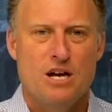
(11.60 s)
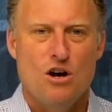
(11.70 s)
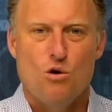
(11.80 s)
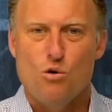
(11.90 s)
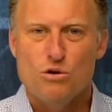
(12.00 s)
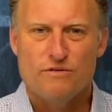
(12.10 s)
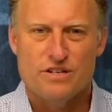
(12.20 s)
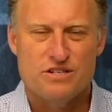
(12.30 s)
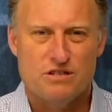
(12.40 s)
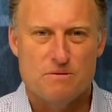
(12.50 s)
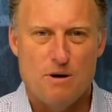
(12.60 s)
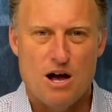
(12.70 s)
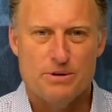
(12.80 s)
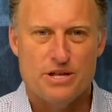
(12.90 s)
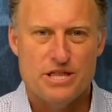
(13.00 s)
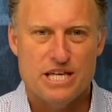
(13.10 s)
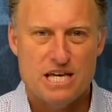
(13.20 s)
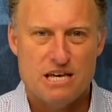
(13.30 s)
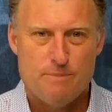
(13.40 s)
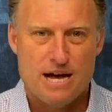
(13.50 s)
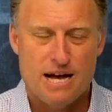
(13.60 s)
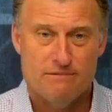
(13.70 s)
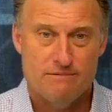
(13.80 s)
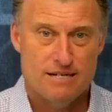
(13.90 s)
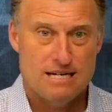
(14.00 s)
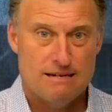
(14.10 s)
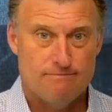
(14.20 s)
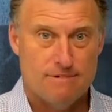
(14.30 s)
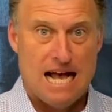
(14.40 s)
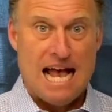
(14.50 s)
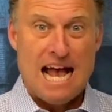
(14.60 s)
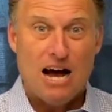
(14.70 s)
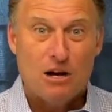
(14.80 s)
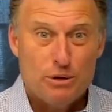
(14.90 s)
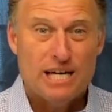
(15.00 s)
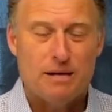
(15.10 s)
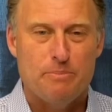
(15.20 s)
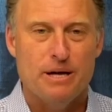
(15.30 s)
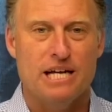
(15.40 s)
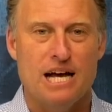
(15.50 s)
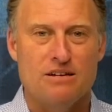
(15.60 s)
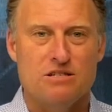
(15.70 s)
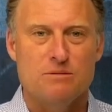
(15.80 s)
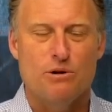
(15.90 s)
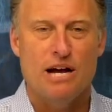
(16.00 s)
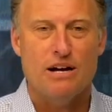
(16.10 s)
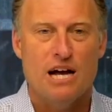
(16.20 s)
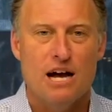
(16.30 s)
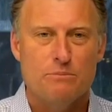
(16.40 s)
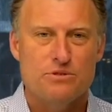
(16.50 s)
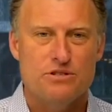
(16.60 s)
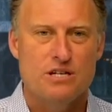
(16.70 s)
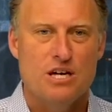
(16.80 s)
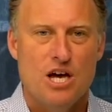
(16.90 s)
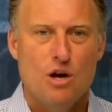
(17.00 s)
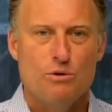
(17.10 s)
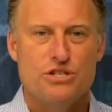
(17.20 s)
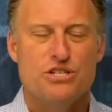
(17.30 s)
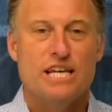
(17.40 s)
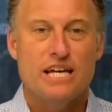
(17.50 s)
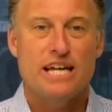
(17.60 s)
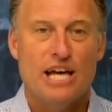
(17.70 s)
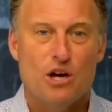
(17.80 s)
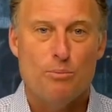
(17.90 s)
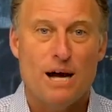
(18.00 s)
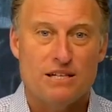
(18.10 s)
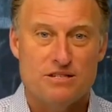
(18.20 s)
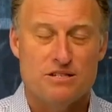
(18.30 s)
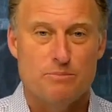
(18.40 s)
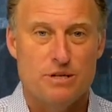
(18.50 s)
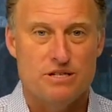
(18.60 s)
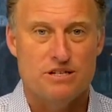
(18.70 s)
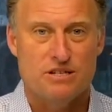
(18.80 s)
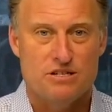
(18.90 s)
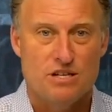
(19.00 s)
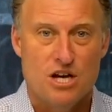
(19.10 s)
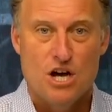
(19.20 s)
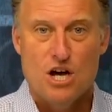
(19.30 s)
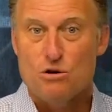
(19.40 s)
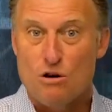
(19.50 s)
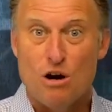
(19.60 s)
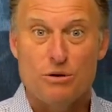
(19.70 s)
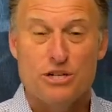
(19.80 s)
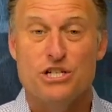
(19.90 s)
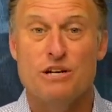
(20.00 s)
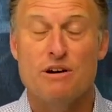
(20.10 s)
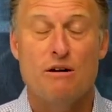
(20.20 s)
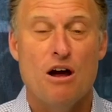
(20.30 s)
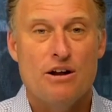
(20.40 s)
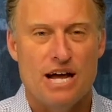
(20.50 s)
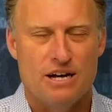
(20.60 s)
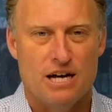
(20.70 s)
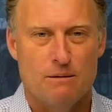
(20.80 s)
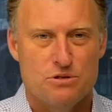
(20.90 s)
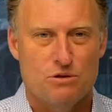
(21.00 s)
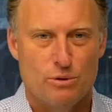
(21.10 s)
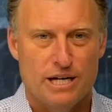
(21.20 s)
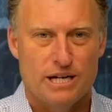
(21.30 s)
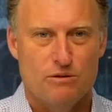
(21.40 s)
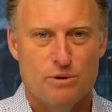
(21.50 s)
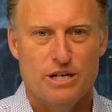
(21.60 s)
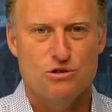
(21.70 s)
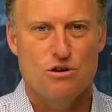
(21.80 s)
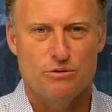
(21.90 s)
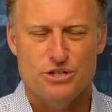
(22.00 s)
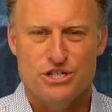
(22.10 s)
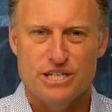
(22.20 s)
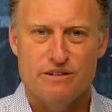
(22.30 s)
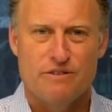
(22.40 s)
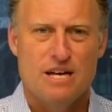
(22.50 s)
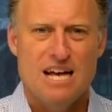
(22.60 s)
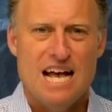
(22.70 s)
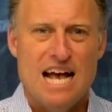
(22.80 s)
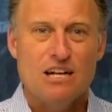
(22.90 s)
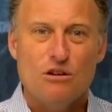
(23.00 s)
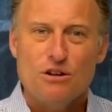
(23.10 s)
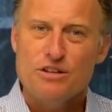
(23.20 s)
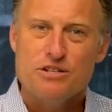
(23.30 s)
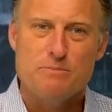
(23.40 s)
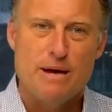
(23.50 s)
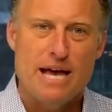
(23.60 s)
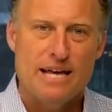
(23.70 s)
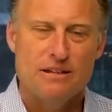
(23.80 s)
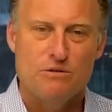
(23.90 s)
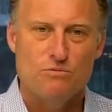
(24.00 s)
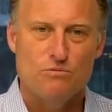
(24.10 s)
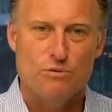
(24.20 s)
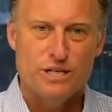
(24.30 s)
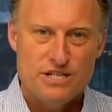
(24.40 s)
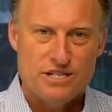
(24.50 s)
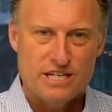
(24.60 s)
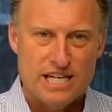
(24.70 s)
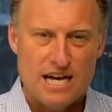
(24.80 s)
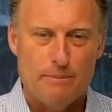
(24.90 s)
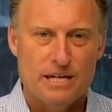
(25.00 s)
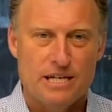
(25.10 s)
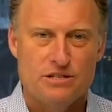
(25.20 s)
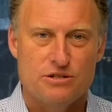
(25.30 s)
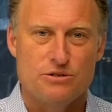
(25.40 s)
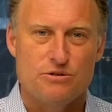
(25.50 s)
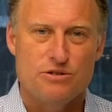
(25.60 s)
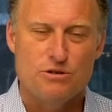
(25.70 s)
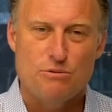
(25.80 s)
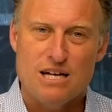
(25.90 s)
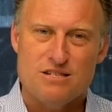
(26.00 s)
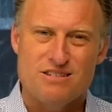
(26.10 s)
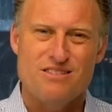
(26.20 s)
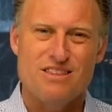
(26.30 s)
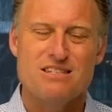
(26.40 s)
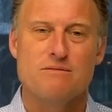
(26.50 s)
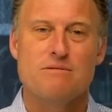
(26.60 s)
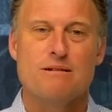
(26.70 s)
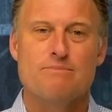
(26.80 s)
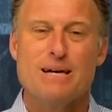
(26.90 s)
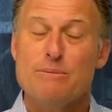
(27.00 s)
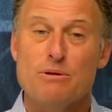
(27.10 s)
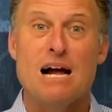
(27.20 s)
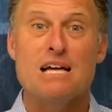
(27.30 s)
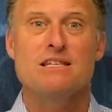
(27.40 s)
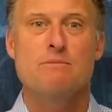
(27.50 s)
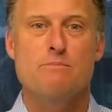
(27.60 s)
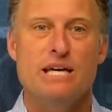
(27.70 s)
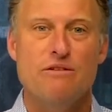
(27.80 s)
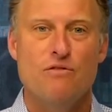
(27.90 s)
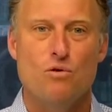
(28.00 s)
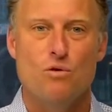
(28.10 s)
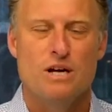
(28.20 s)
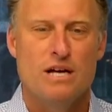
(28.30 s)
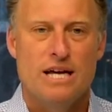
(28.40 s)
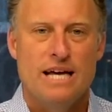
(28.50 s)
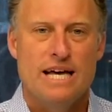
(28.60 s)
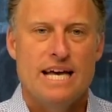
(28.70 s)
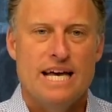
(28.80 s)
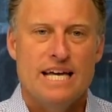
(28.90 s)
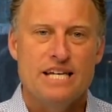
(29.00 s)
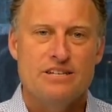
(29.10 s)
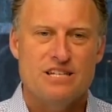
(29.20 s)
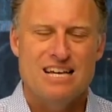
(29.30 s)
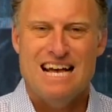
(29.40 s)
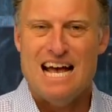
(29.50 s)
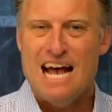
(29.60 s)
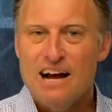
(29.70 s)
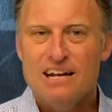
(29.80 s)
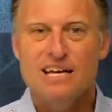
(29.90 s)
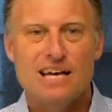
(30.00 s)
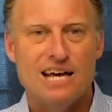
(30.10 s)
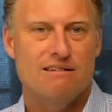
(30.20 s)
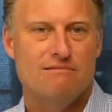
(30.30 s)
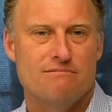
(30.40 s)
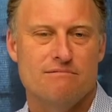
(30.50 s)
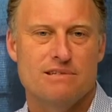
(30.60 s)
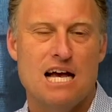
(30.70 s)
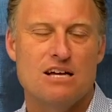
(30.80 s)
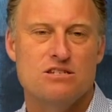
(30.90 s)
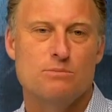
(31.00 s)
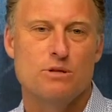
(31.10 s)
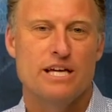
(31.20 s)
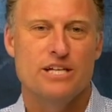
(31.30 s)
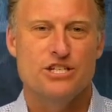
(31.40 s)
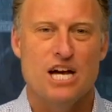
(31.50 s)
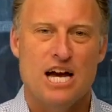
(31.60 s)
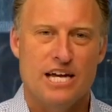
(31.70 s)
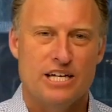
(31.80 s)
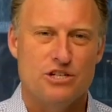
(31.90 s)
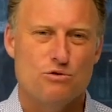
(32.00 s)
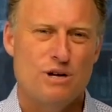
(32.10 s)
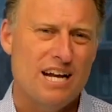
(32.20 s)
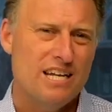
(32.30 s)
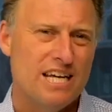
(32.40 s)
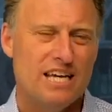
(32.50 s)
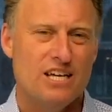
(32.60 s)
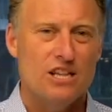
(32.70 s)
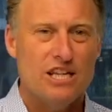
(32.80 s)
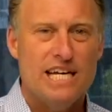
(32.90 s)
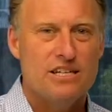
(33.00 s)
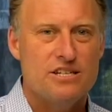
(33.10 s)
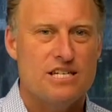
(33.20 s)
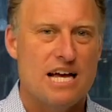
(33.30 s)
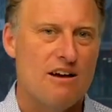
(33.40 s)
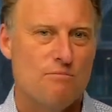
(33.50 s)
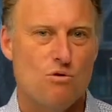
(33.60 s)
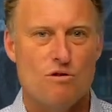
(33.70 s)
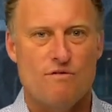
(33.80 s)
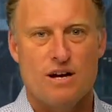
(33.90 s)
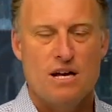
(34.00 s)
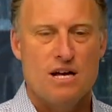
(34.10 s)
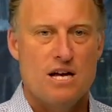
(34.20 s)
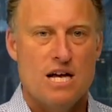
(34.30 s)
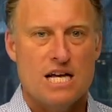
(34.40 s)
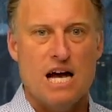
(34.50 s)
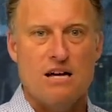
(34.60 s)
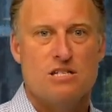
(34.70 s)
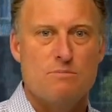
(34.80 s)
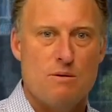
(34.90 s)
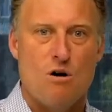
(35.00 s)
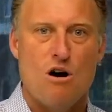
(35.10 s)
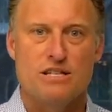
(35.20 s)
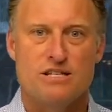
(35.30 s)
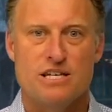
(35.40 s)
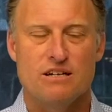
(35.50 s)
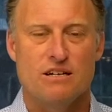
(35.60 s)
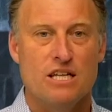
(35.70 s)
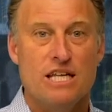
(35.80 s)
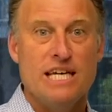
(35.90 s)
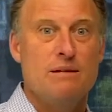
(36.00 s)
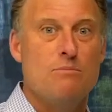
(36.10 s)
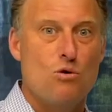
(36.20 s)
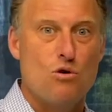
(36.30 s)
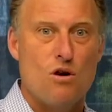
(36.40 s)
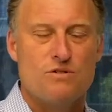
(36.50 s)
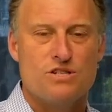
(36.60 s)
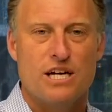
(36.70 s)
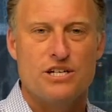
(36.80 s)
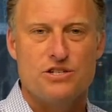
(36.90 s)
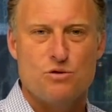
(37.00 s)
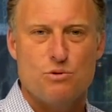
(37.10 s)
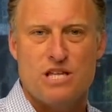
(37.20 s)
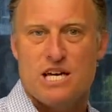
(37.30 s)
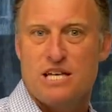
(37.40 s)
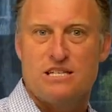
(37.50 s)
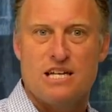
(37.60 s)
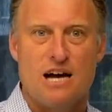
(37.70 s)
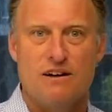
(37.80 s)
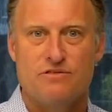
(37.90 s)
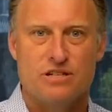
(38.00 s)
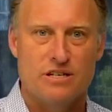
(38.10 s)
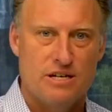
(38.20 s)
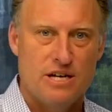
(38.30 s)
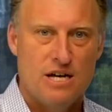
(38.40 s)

All of us at the moment are thinking about how do we get better customer outcomes, which is then going to help us as a business grow and achieve our own outcomes that we're trying to achieve. And a lot of the demand that we see coming into us and the things that people are asking me for is how do you get customer-led change, or how do you get your leaders to have more of a customer mindset and lead more conversations with their staff to